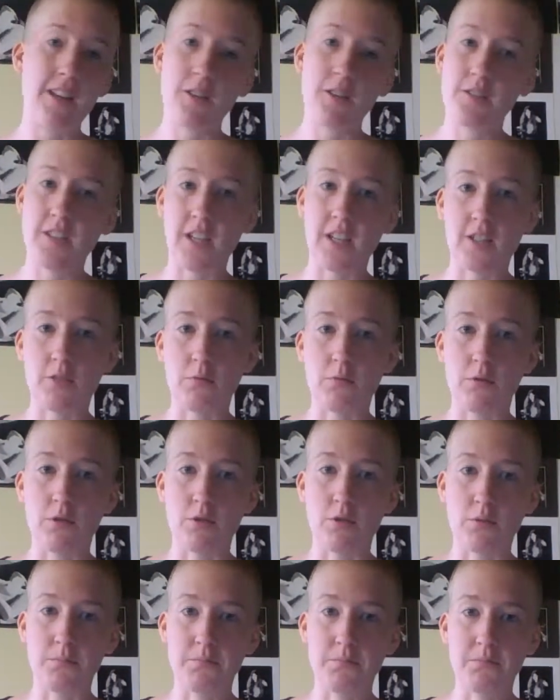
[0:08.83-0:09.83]

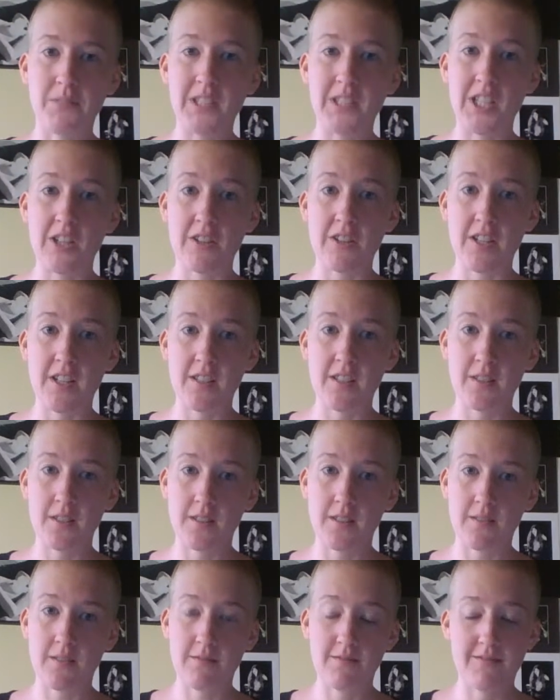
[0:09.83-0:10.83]
Ecosexual
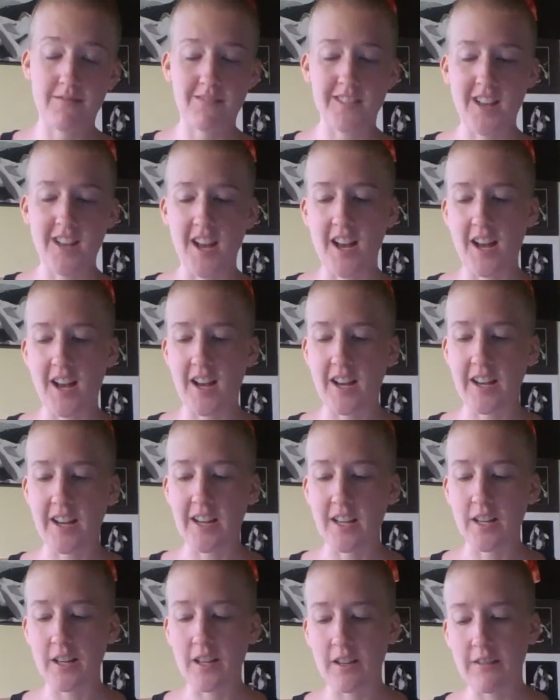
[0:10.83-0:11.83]
series.
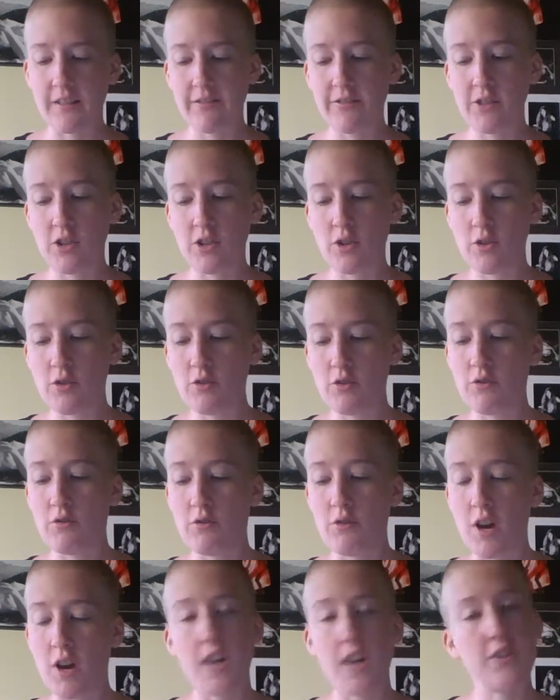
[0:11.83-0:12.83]
If
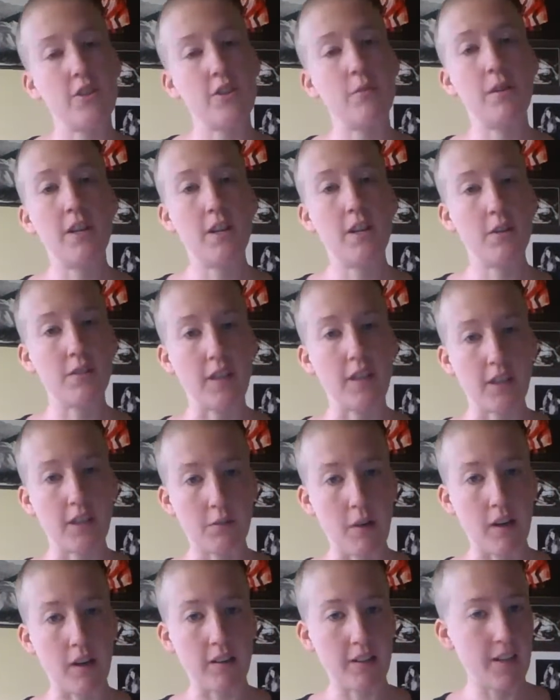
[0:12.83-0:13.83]
you are not sure what
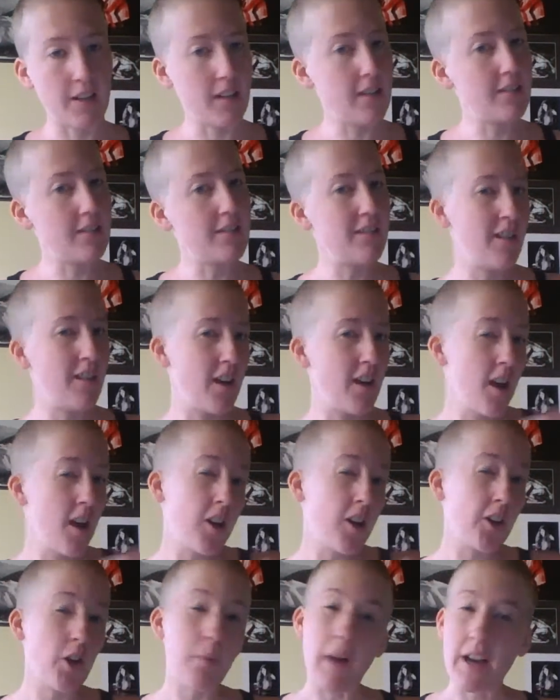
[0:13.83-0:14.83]
ecosexuality is,
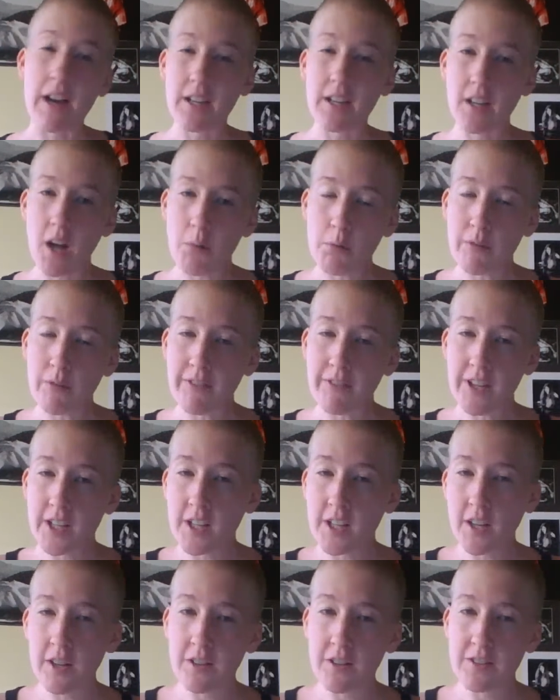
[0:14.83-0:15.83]
go back a couple
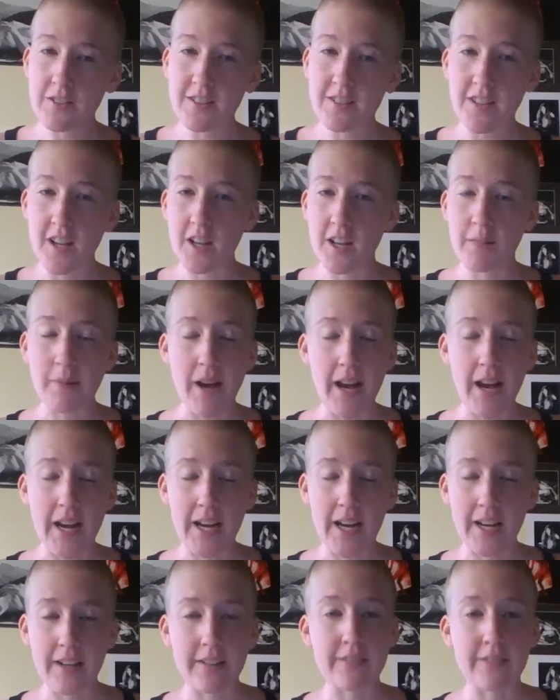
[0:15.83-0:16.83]
videos. I
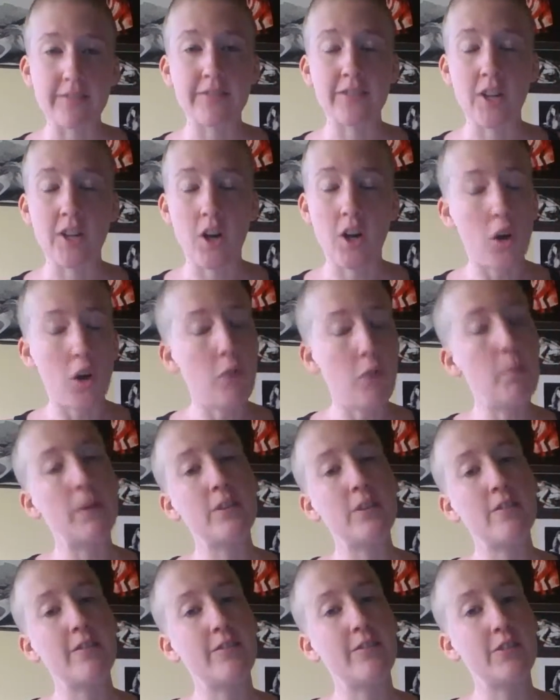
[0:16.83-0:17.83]
have a whole
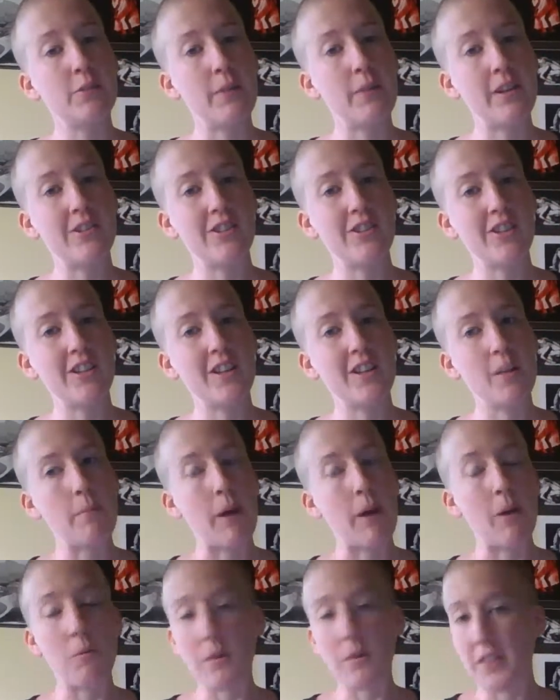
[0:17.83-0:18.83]
bunch of information
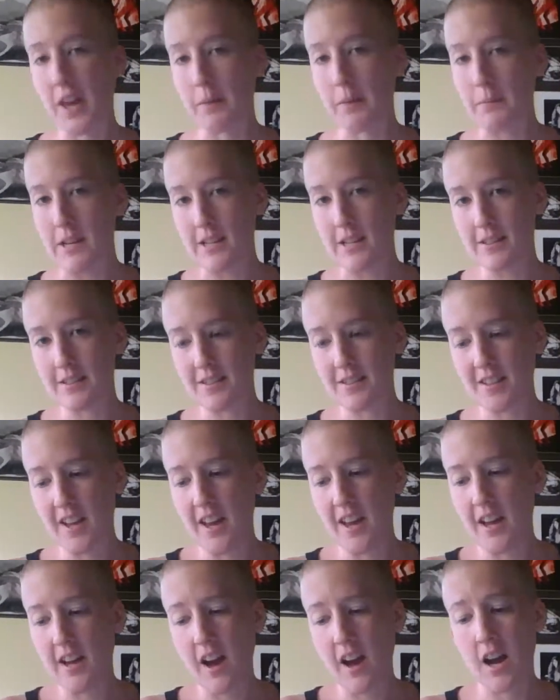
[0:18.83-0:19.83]
about what that means.
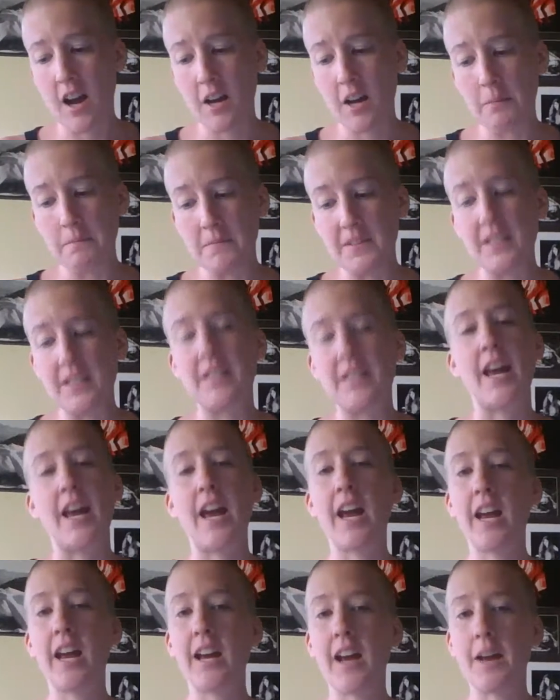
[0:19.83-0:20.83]

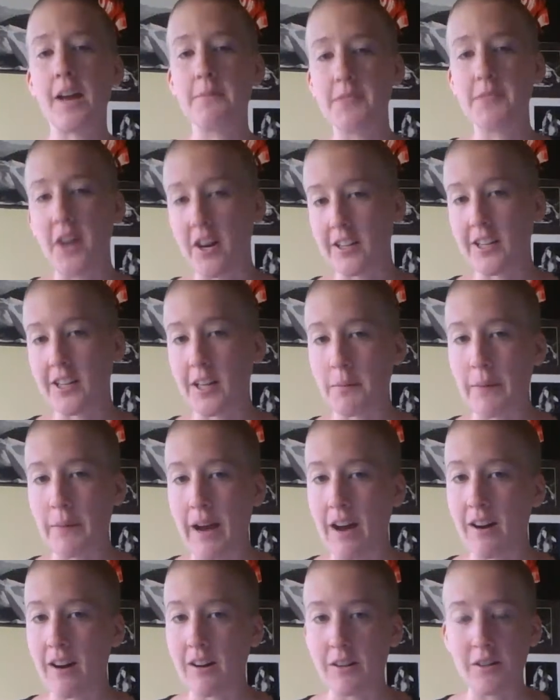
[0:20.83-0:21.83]
Today, I'm talking
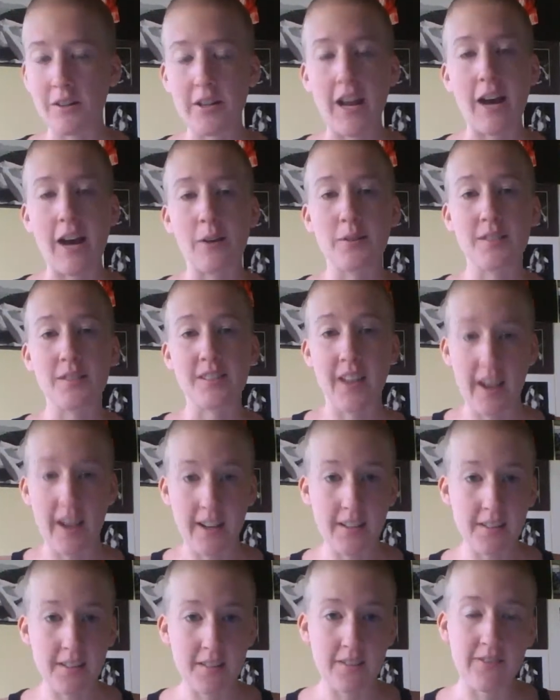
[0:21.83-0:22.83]
about how
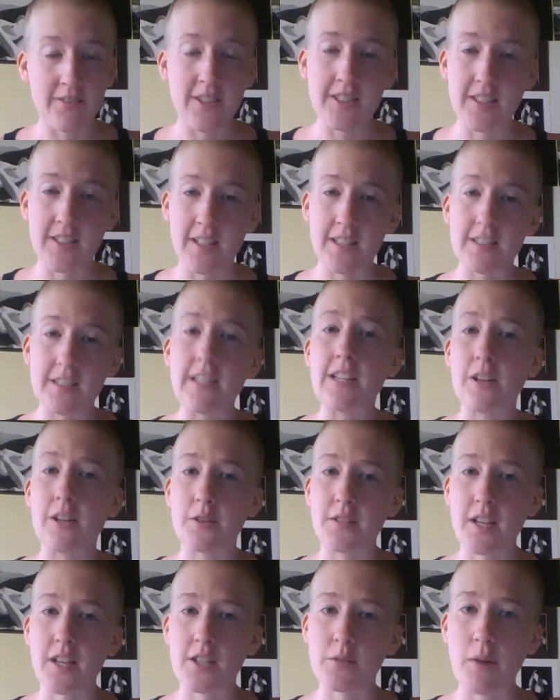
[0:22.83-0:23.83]
sex fits into
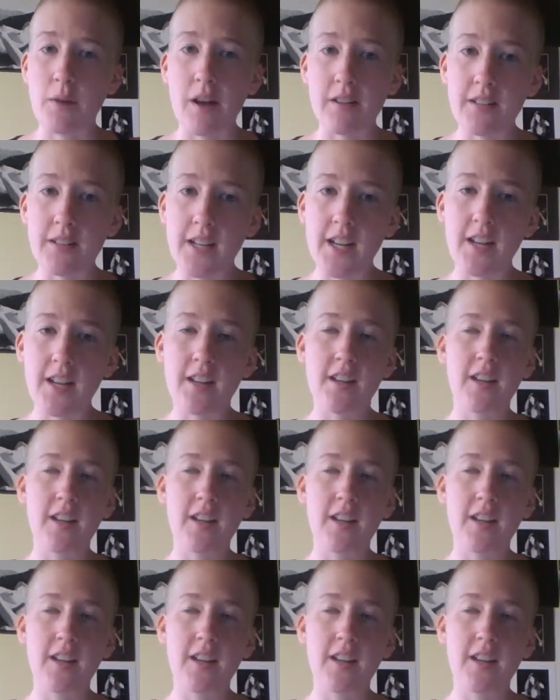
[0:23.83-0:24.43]
ecosexuality.